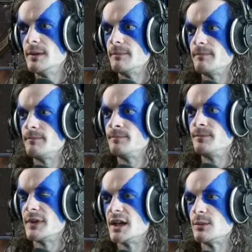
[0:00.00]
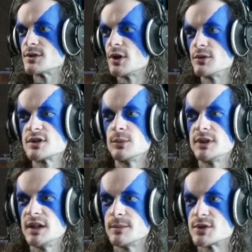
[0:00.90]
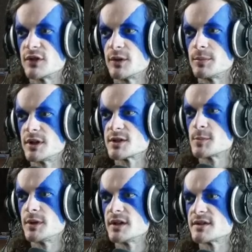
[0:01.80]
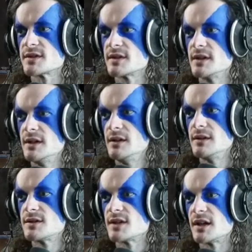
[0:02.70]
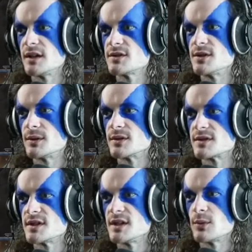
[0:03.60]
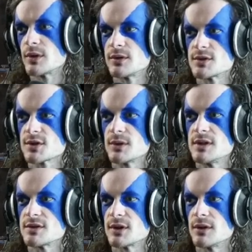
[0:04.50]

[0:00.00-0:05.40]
And it was hosted with the Observer Plus Plus setting, so you can see where their screens are going